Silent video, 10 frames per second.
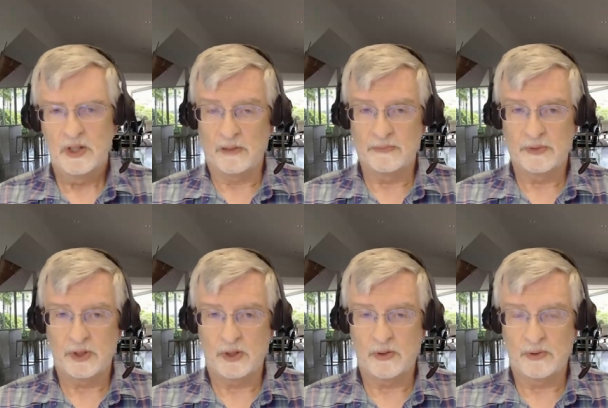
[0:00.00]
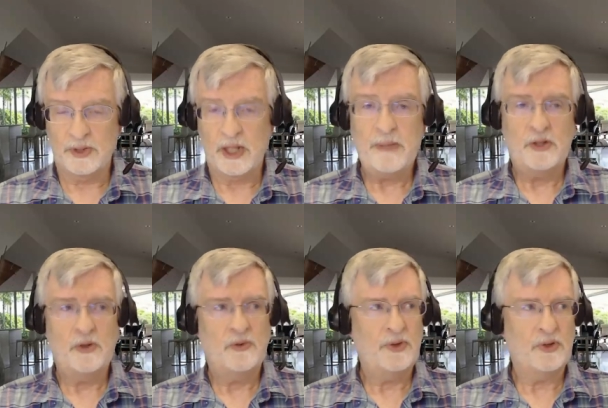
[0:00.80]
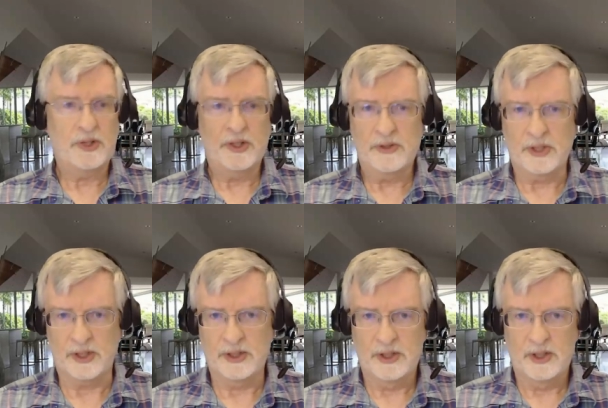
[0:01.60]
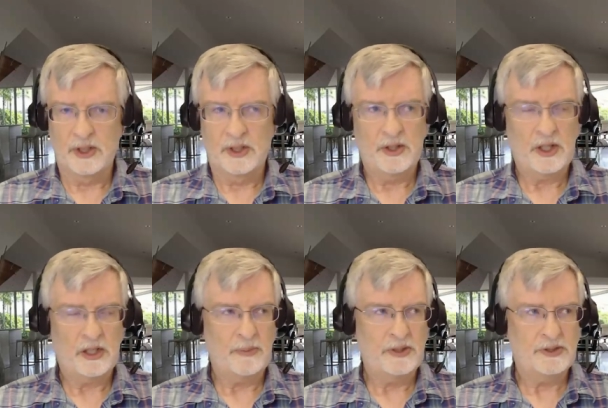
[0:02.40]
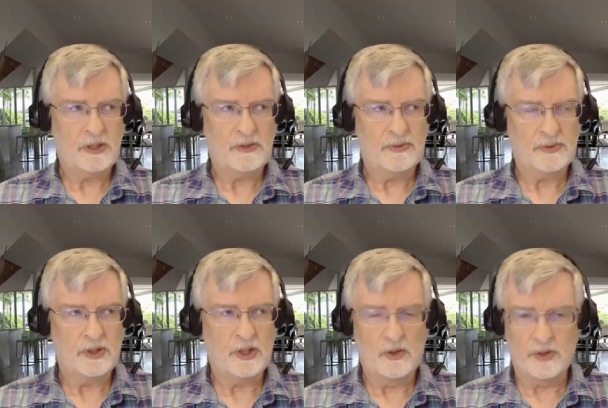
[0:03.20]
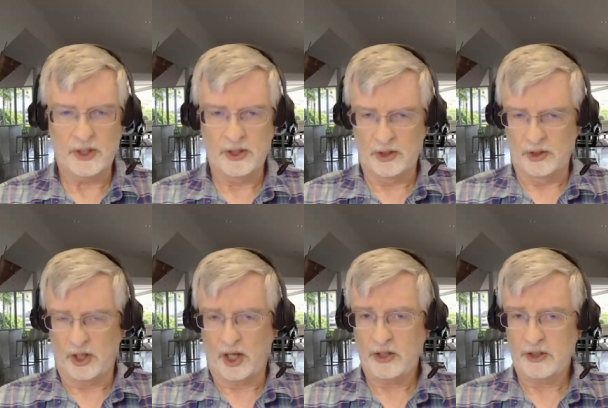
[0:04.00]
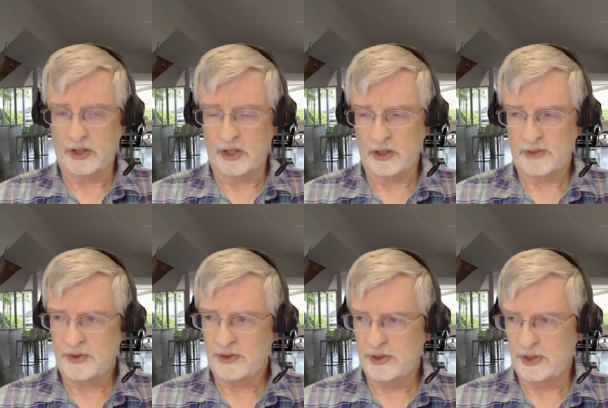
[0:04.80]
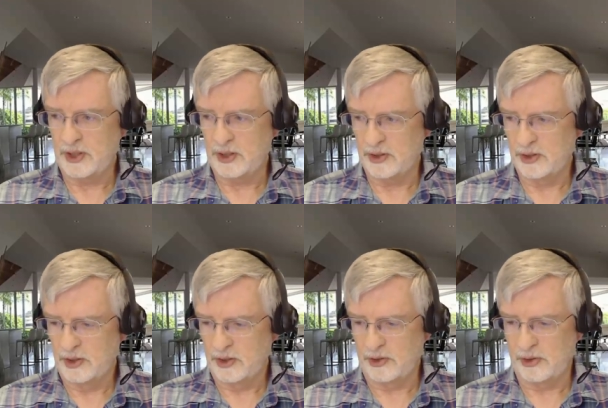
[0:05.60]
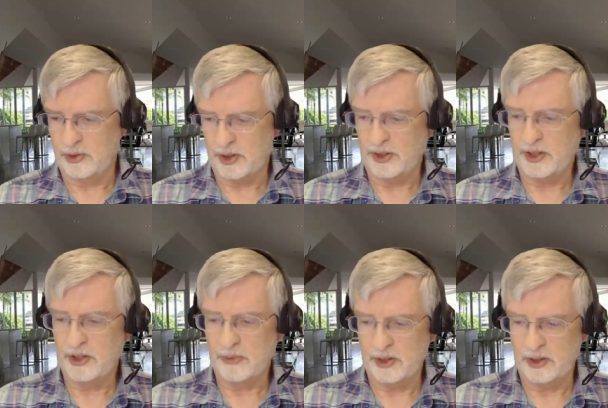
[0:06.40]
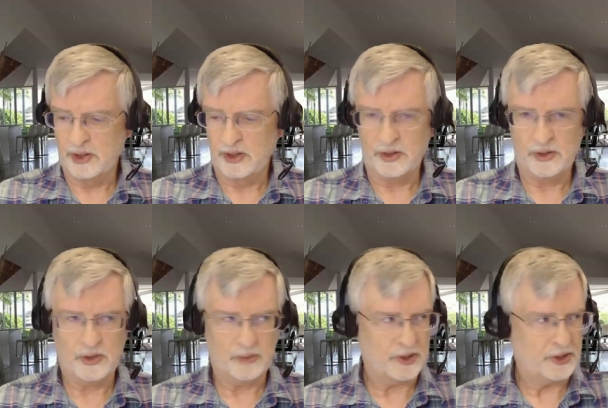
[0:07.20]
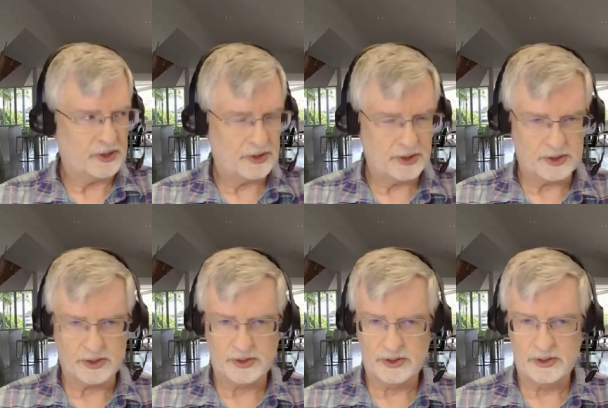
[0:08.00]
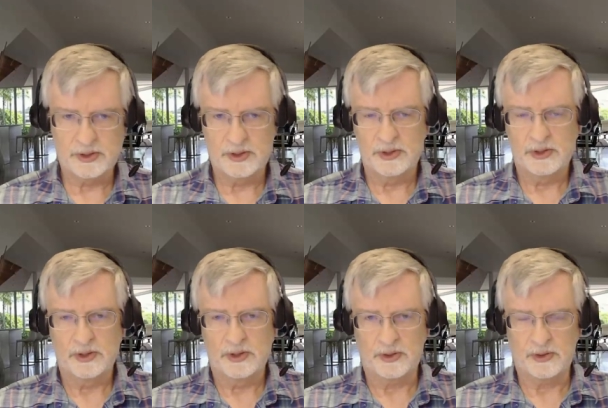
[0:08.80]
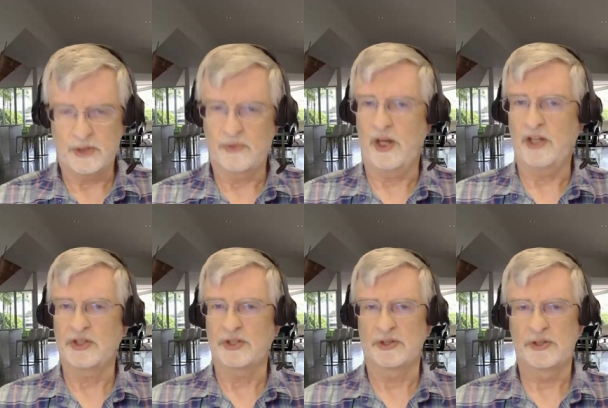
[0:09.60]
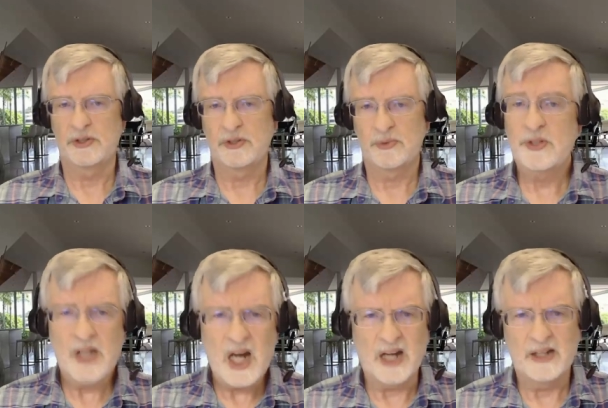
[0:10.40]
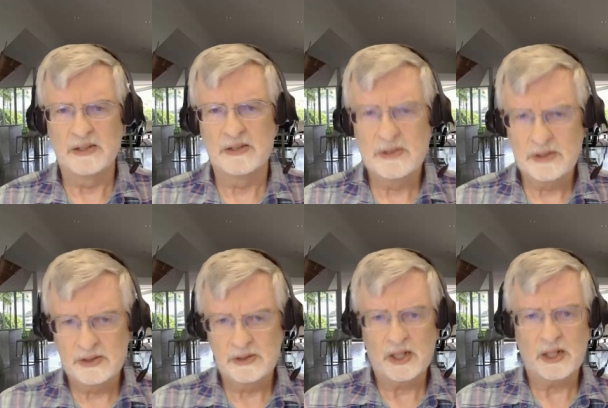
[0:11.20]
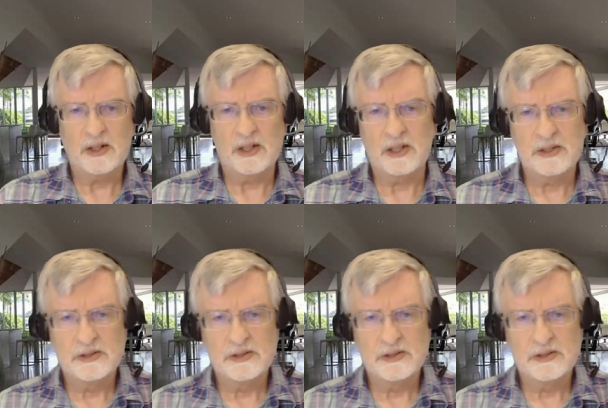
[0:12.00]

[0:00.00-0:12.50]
So they make you feel guilty. You have to be self loathing. Hate the color of your skin. You are an enemy. You are a materialist. You're a fascist. When you're not. Not at all.